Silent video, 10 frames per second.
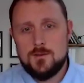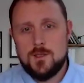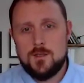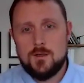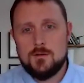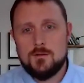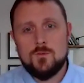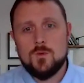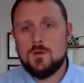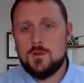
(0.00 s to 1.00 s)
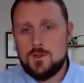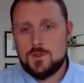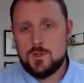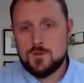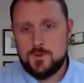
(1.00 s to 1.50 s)
another word in
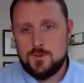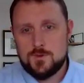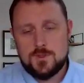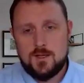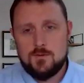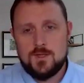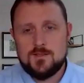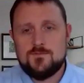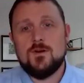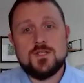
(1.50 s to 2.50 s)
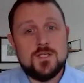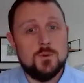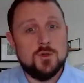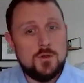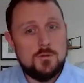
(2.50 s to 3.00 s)
insurance we use that is very
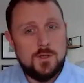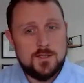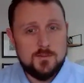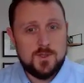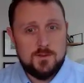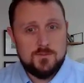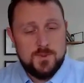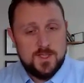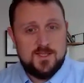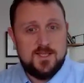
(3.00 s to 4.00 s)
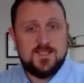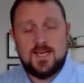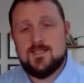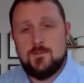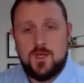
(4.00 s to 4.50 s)
similar and sometimes means the
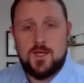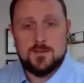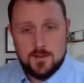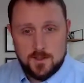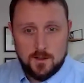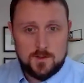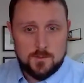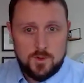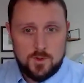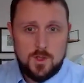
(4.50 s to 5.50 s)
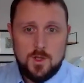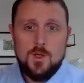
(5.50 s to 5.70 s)
exact same thing as a deductible.